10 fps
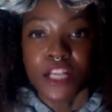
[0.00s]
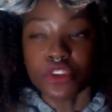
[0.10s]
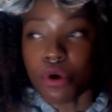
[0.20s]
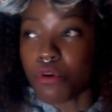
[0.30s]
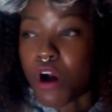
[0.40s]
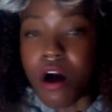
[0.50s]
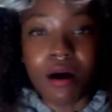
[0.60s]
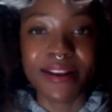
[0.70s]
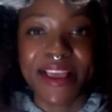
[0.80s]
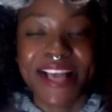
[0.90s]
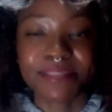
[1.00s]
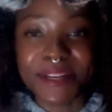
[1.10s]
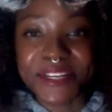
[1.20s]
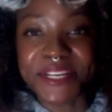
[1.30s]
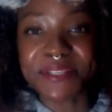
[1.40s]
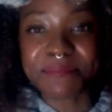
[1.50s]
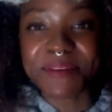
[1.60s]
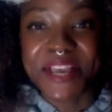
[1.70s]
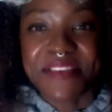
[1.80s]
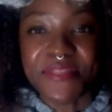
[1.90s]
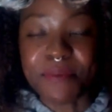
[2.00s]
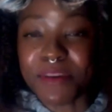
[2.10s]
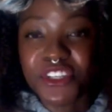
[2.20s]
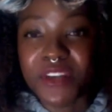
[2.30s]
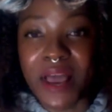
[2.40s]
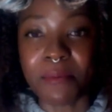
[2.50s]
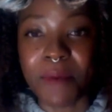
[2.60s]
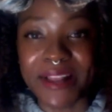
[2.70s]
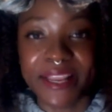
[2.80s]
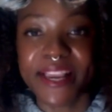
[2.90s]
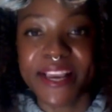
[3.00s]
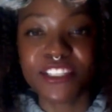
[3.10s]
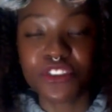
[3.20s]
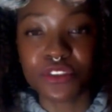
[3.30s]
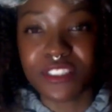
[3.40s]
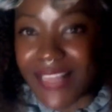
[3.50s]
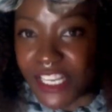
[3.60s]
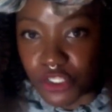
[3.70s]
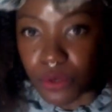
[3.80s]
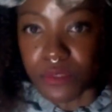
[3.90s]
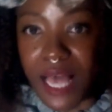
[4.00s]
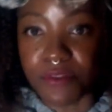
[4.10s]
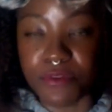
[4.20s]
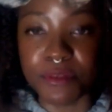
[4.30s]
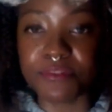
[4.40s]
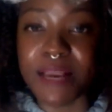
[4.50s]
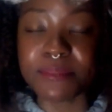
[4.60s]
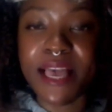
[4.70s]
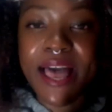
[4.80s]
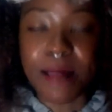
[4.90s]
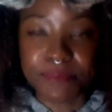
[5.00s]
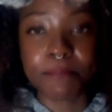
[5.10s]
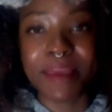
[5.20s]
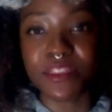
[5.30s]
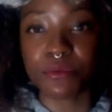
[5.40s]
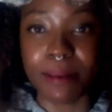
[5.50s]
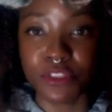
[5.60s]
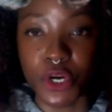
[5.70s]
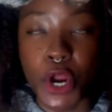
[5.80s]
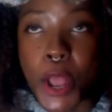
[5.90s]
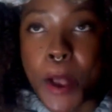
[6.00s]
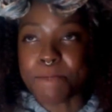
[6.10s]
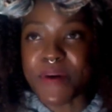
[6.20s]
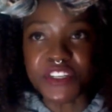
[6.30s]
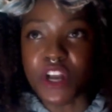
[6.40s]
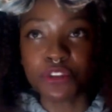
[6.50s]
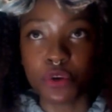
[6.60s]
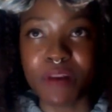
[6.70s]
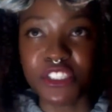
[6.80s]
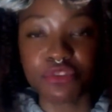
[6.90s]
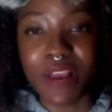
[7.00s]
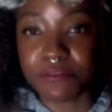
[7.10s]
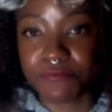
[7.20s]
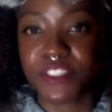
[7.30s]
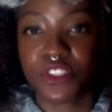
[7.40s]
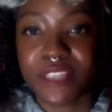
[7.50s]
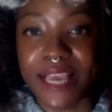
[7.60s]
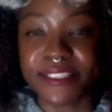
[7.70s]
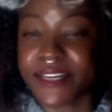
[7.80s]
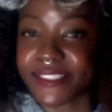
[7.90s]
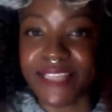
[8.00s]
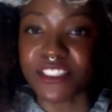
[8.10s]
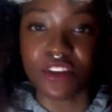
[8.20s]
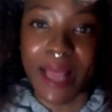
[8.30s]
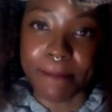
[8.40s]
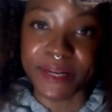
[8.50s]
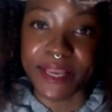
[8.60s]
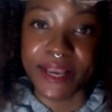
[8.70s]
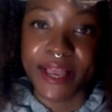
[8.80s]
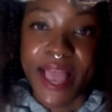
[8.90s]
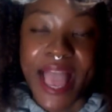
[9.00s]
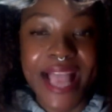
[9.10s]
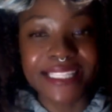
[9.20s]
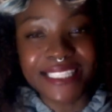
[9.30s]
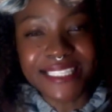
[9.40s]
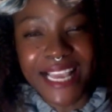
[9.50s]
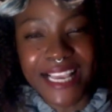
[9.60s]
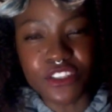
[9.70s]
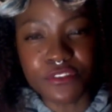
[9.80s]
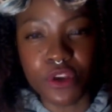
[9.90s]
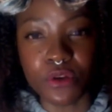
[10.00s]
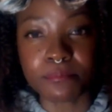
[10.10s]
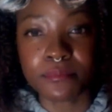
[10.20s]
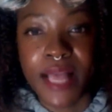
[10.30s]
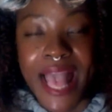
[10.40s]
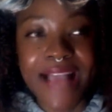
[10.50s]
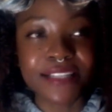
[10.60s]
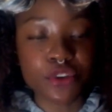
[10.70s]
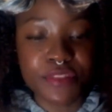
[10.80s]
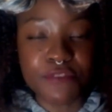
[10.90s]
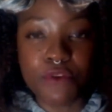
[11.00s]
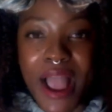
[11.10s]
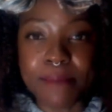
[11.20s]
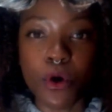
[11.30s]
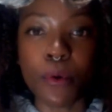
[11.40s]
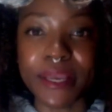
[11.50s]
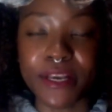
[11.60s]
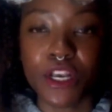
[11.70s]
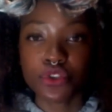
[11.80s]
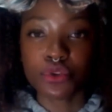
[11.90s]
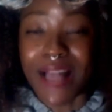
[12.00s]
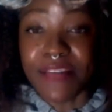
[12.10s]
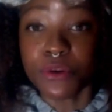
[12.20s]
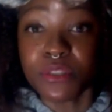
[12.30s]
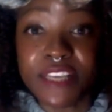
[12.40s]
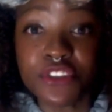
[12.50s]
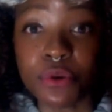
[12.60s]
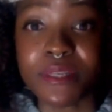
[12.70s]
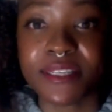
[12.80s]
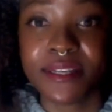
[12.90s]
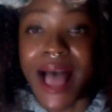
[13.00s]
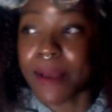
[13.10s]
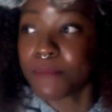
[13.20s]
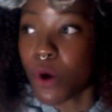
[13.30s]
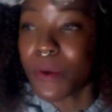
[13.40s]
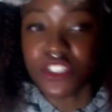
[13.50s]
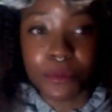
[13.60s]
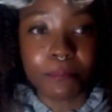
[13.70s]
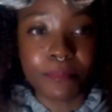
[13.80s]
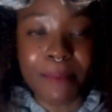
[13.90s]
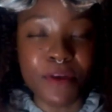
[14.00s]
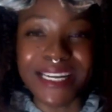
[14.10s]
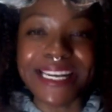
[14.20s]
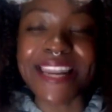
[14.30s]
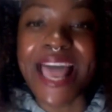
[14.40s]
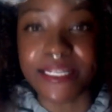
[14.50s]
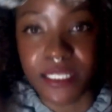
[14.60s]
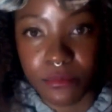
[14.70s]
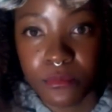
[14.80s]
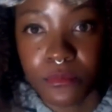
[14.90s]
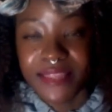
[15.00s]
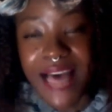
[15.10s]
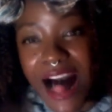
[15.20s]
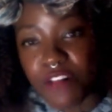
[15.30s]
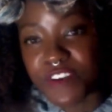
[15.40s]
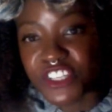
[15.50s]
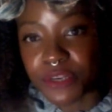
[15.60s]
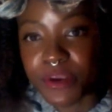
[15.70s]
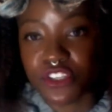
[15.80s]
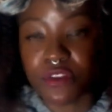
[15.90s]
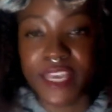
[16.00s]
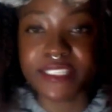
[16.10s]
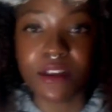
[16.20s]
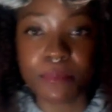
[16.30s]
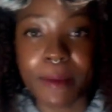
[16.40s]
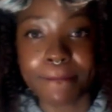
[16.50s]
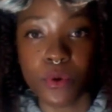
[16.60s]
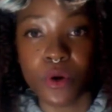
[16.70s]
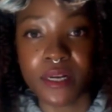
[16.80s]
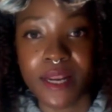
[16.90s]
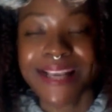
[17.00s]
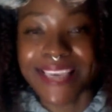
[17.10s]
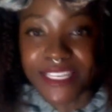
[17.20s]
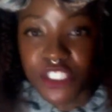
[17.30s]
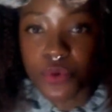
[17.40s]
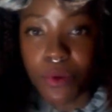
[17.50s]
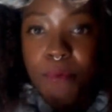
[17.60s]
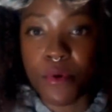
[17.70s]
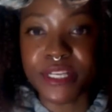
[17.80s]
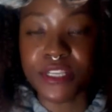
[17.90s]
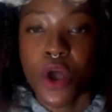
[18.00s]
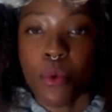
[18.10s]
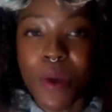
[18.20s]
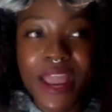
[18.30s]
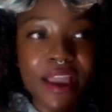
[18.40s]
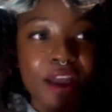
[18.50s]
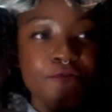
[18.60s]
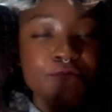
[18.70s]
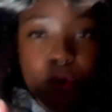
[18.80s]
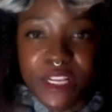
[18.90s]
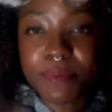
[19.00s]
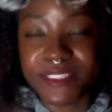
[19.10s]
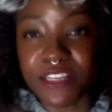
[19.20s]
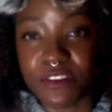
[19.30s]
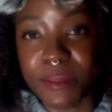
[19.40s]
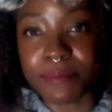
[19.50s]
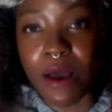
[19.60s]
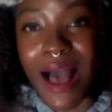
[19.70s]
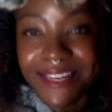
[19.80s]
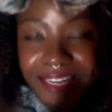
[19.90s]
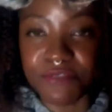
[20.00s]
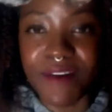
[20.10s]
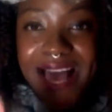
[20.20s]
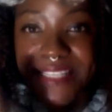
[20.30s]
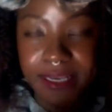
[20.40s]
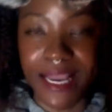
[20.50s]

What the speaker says: So God has made it clear to me that the mission now, honey, is to snatch souls out from the flames, help them make the rapture. but not so much to try and fix society, because that's not happening. It's the days of Sodom. And so therefore I am going to cut those days short. I'm not going to let the alpha generation of kids that are being born get to a point where 40% of them now identify as the